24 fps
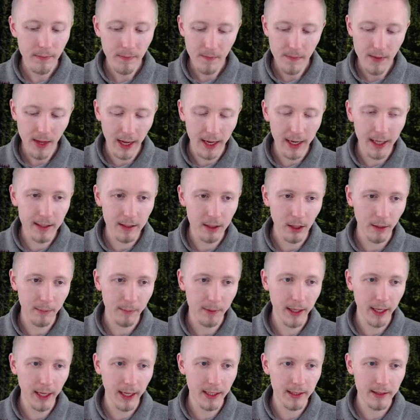and then
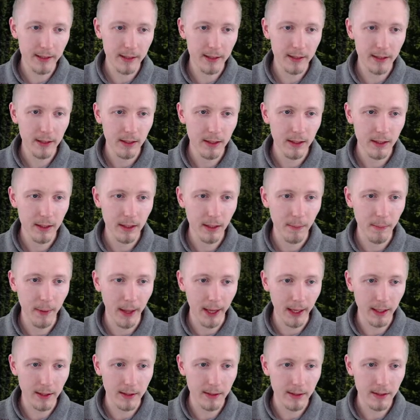type git
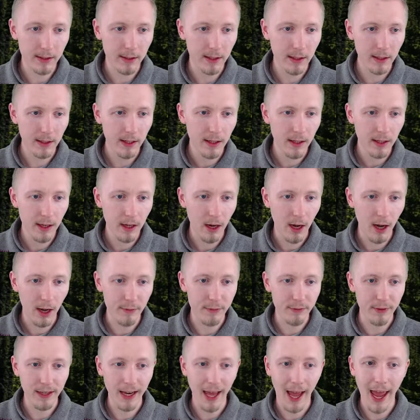commit
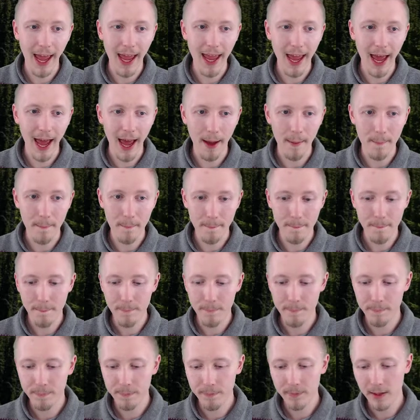hyphen am.
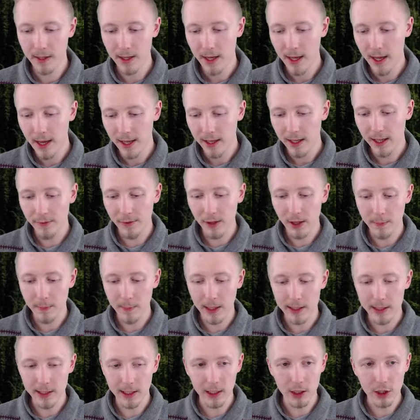Give it a
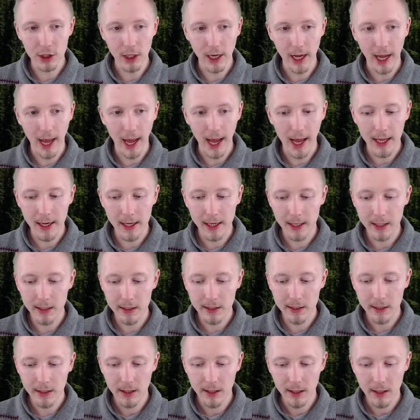message
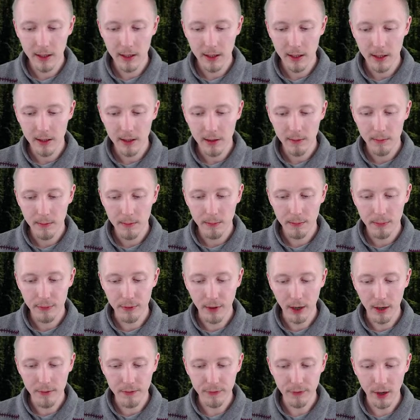added
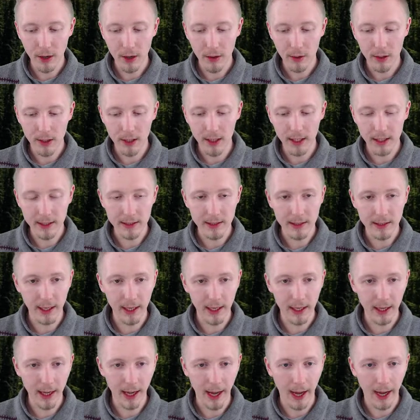profile
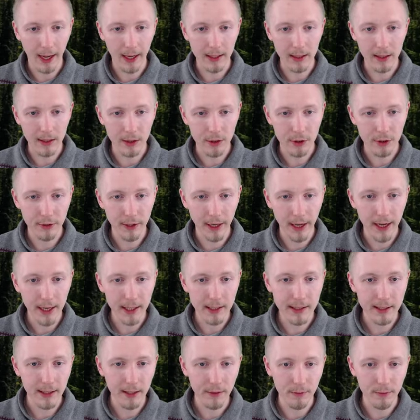listing and
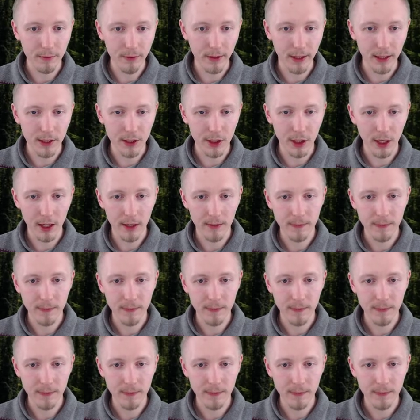creating feature.